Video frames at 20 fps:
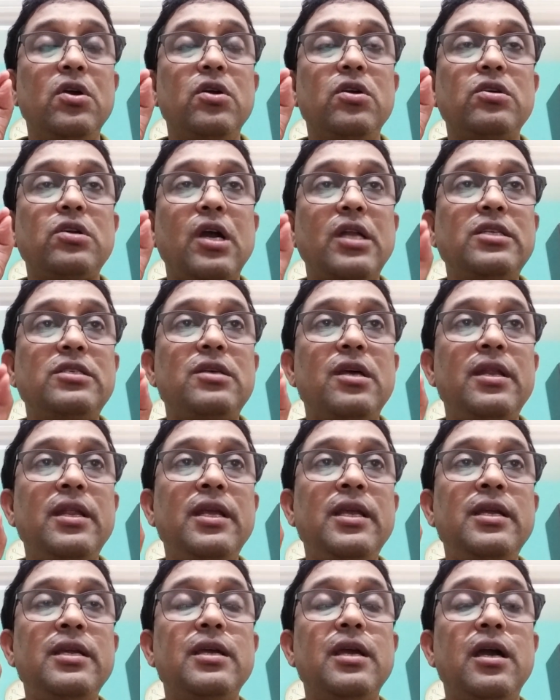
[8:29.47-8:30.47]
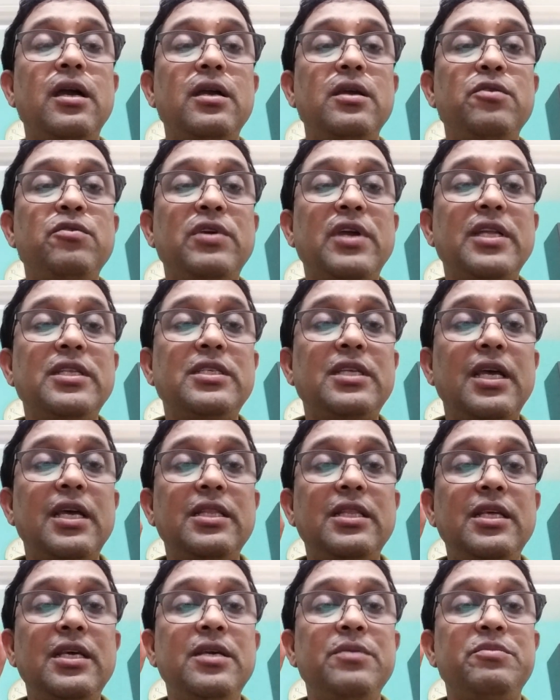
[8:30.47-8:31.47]
concerning you can
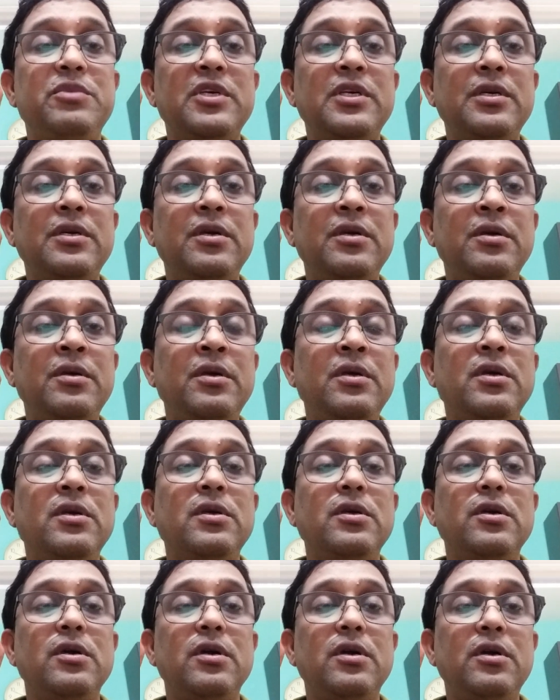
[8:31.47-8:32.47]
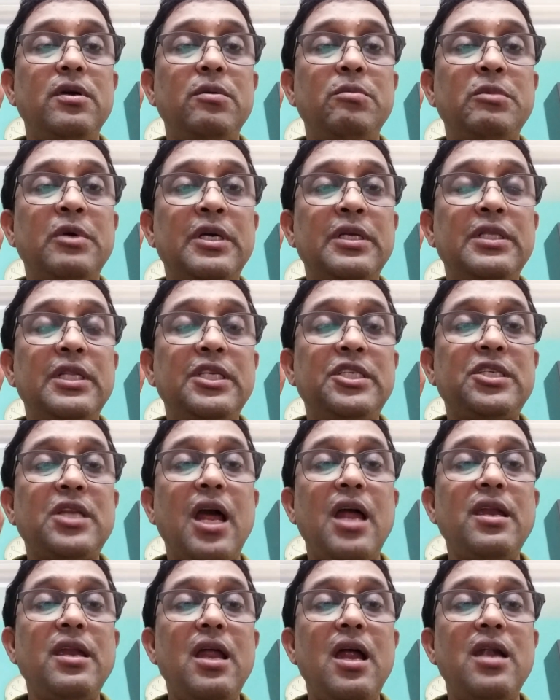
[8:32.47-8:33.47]
say the
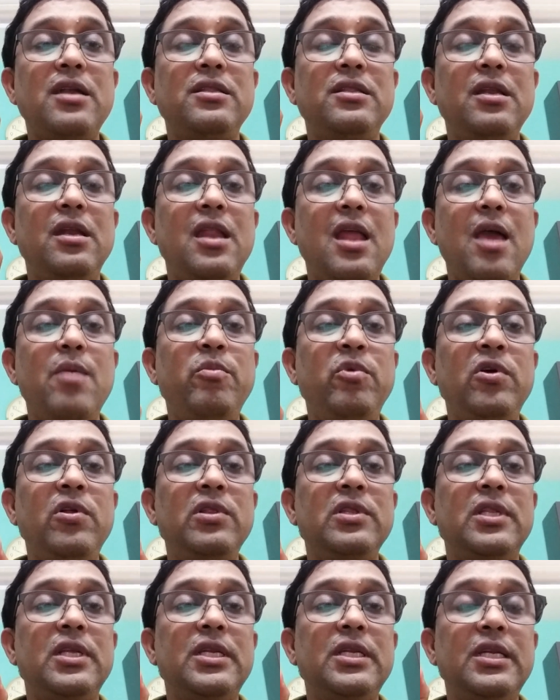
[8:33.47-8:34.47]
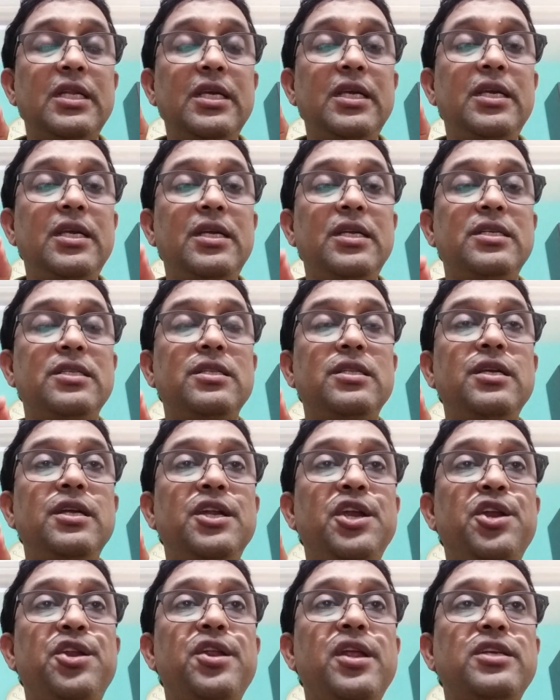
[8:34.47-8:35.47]
standard, the level, the need, the
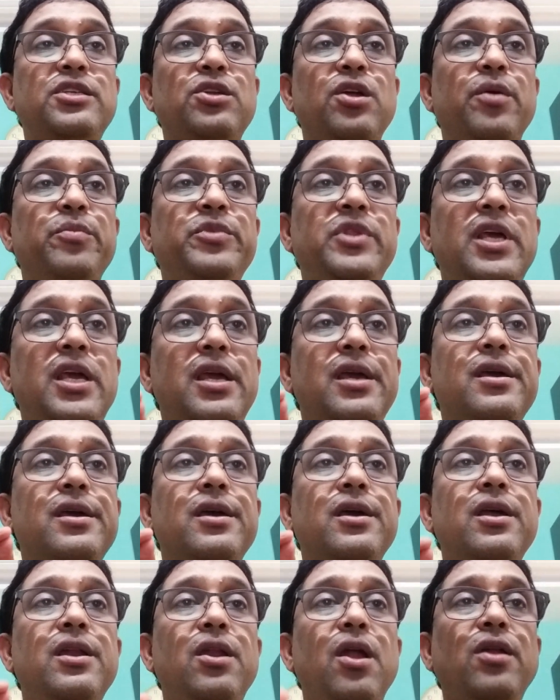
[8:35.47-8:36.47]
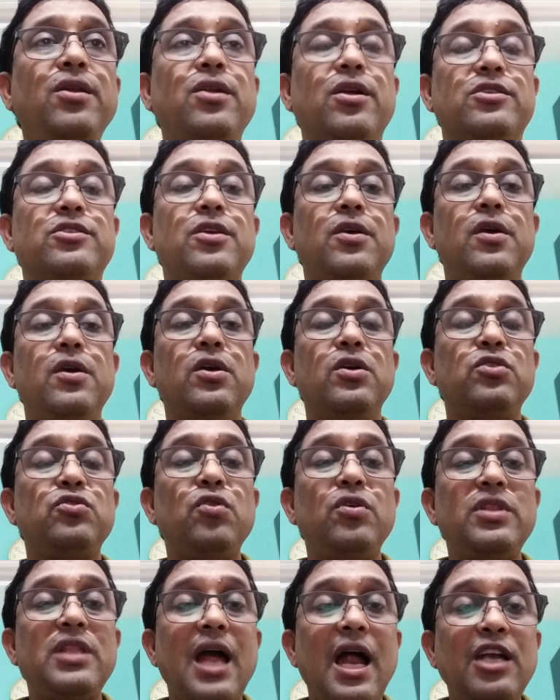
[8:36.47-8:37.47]
interest of the learners.
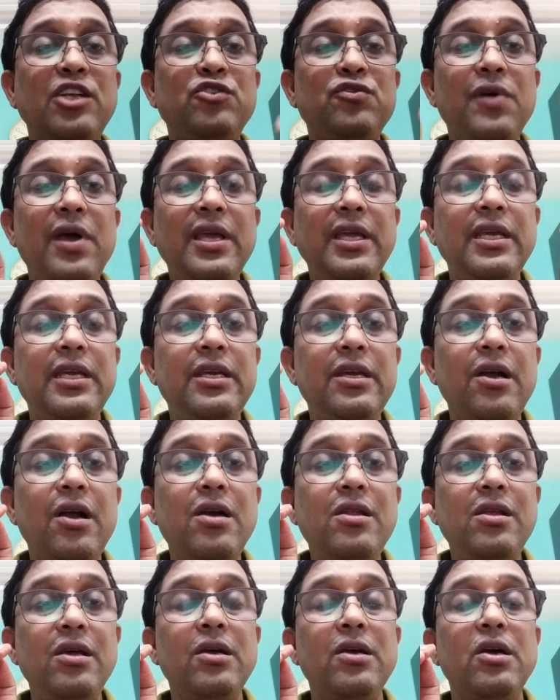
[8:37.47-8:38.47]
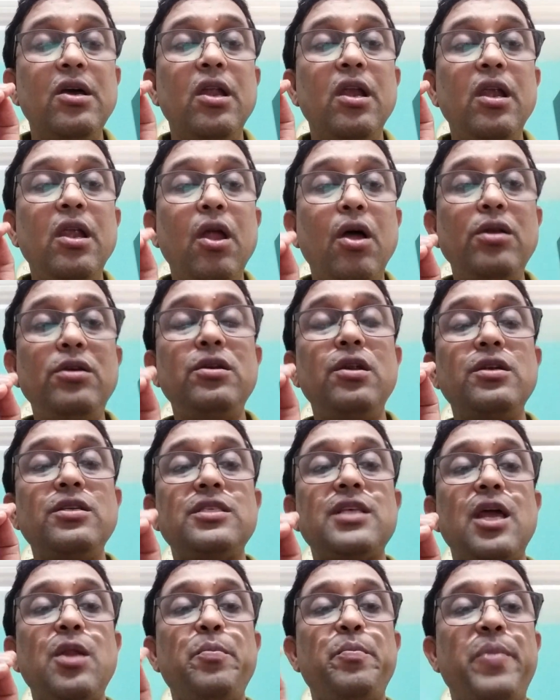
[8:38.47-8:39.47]
So that's why here
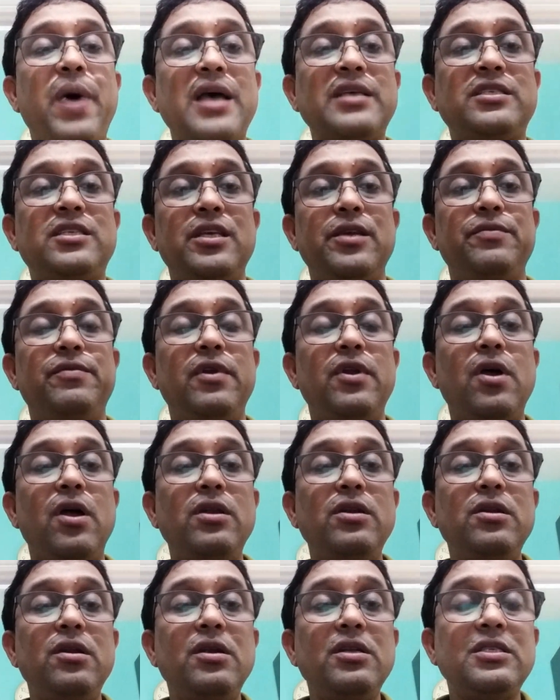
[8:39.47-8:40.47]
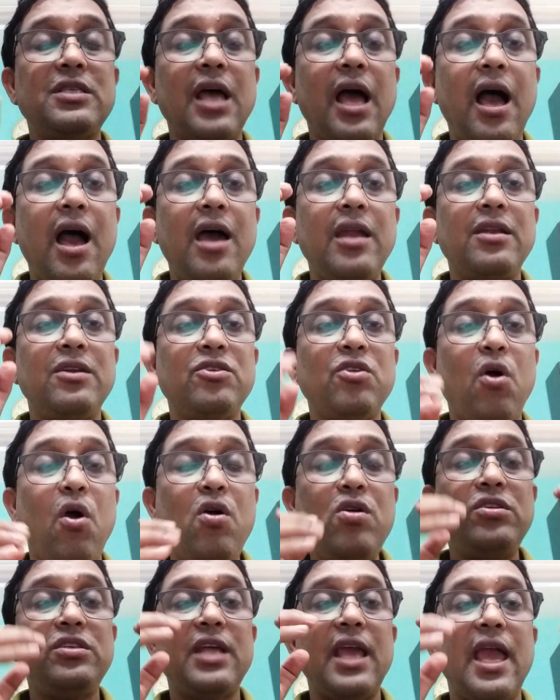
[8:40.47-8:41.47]
learners are passive, learners are
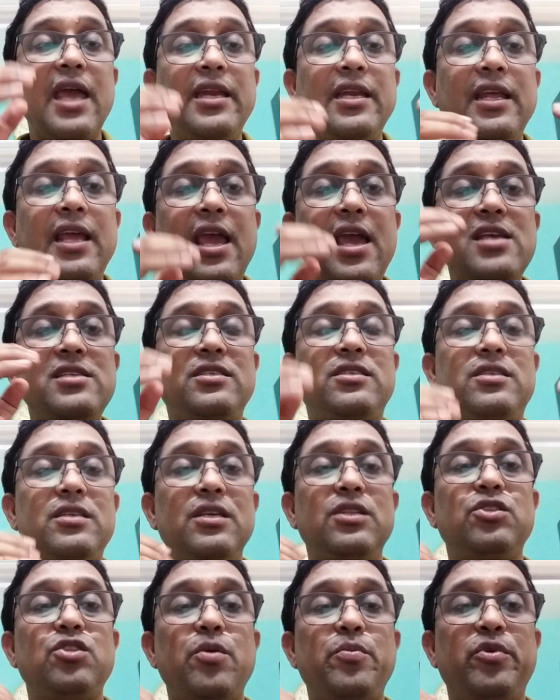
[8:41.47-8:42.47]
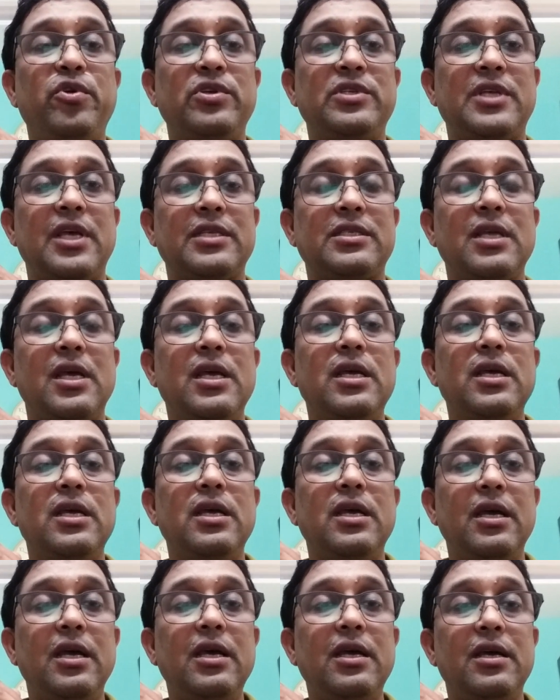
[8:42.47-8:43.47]
not engaged in the process.
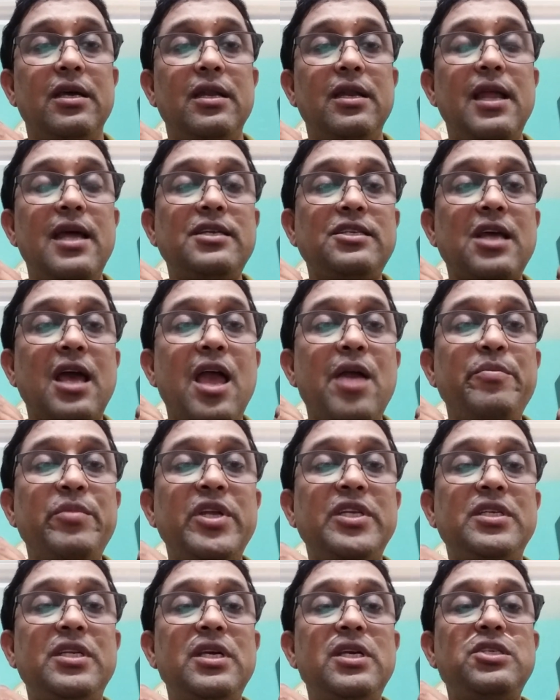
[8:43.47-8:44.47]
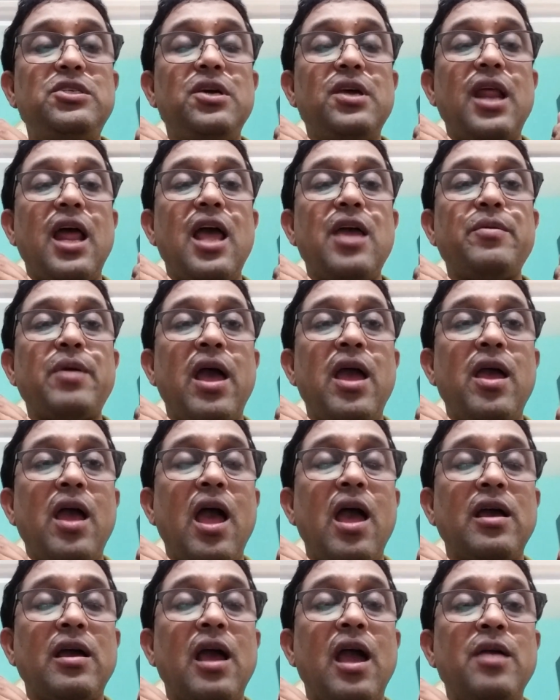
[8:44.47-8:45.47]
Let I am a teacher,
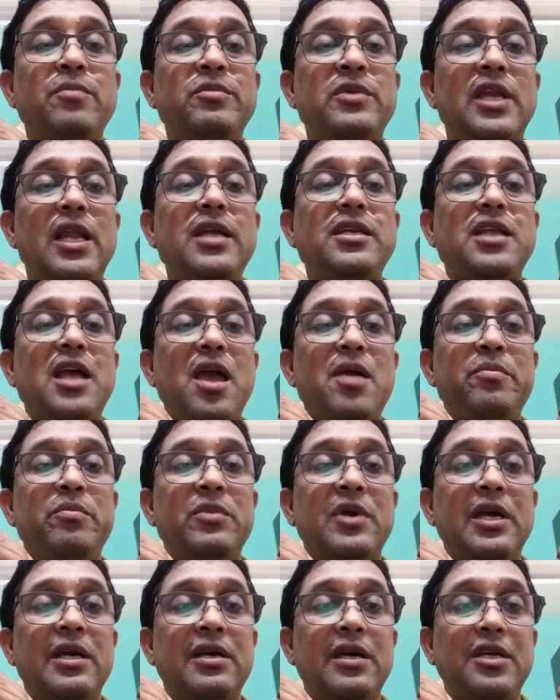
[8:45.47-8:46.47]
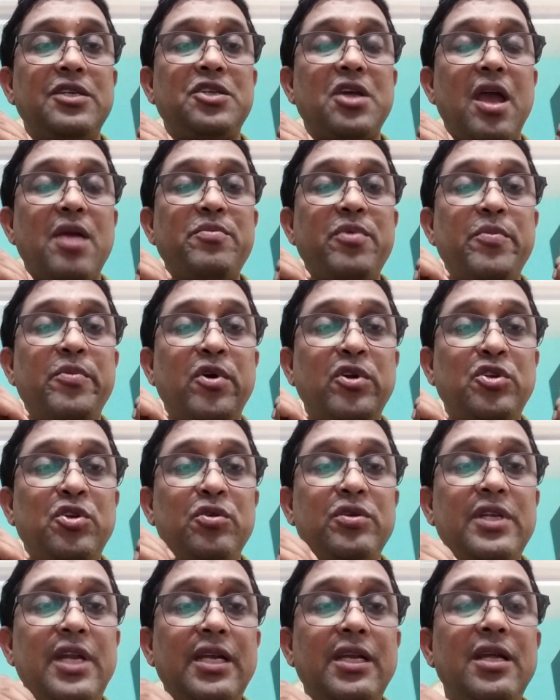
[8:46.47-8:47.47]
I am a type of
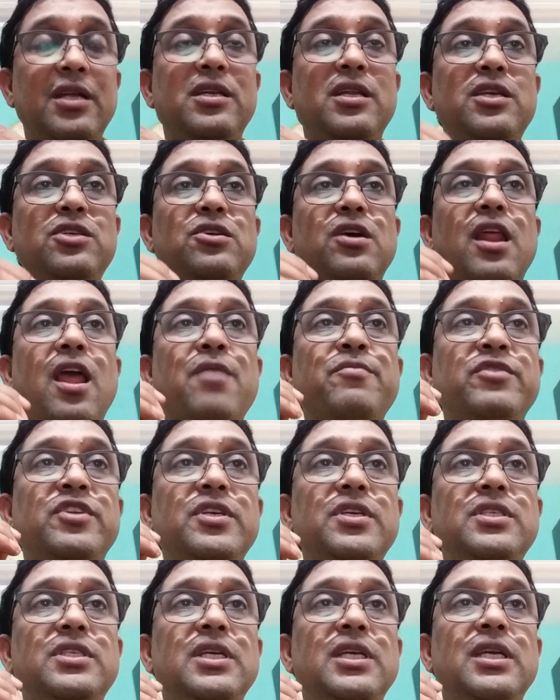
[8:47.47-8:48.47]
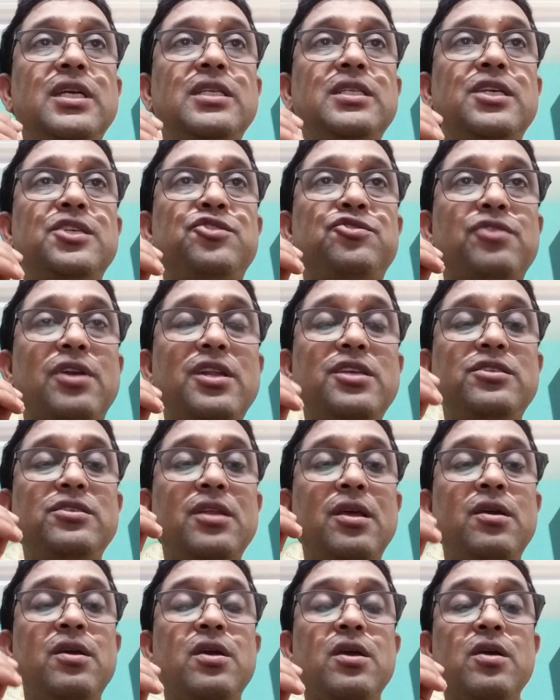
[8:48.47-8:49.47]
autocratic teacher, I am teaching in a
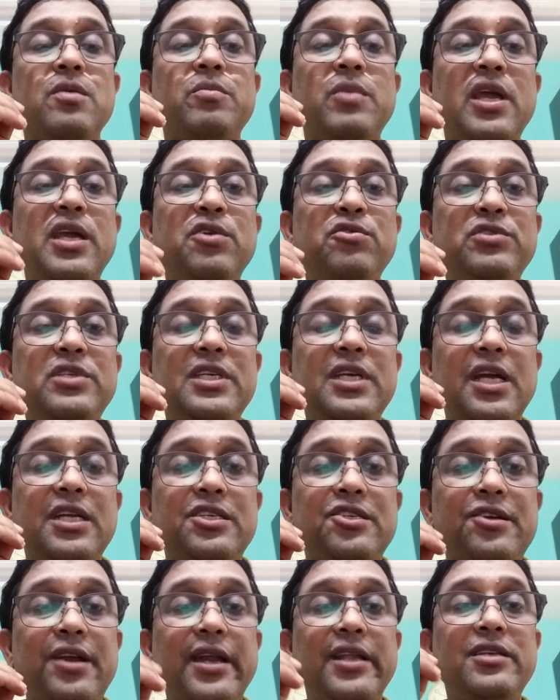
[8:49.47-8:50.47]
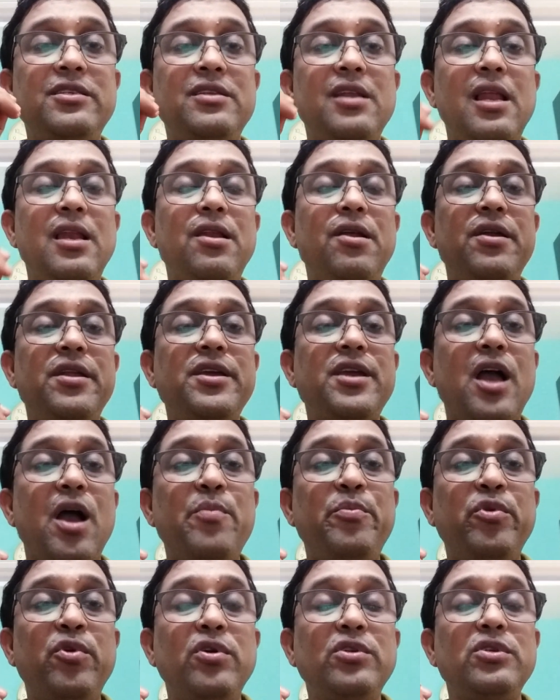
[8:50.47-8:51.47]
traditional, by using a traditional learning
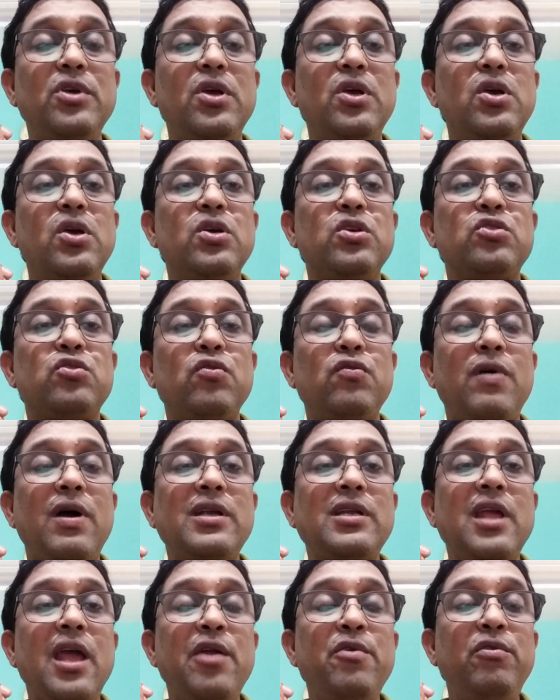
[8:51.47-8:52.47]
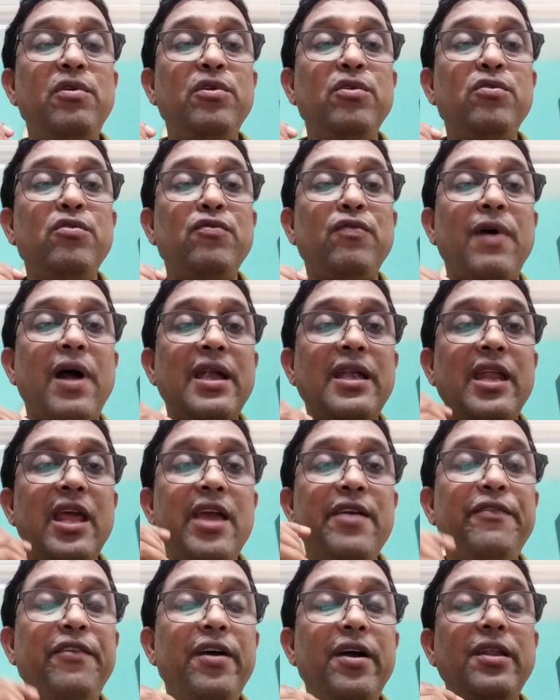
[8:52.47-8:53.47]
approach. So what I will do,
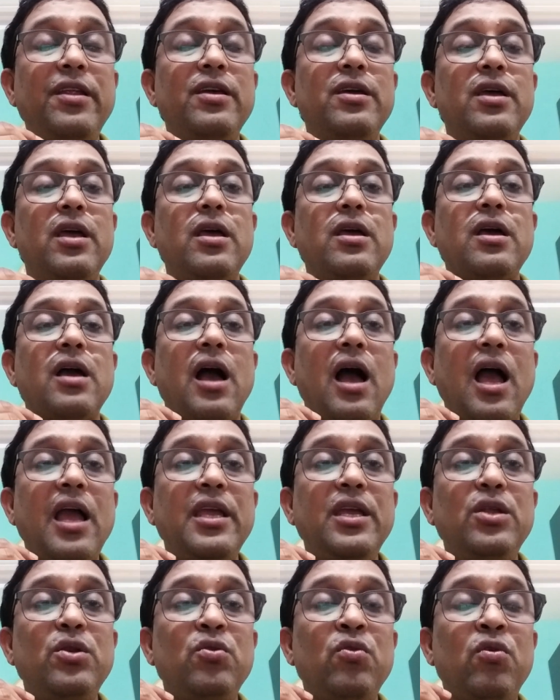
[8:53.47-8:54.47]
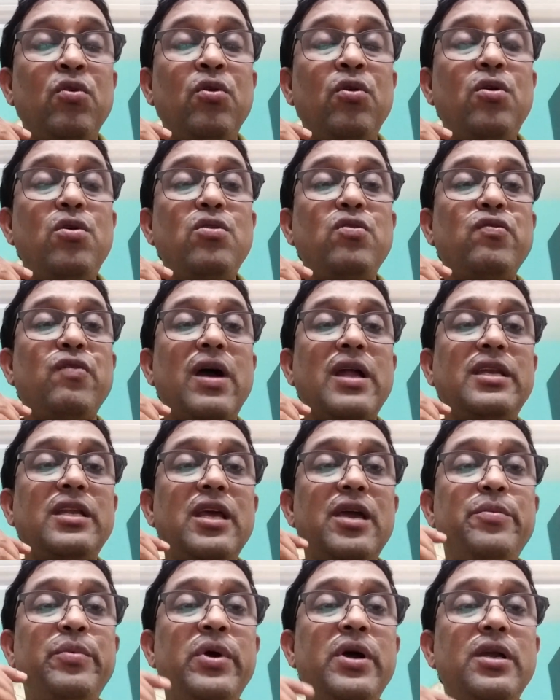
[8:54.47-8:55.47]
whatever I know,
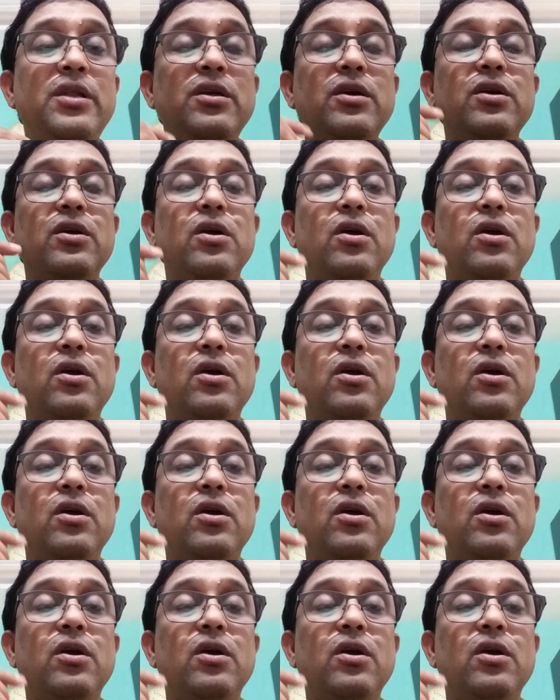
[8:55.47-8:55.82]
whatever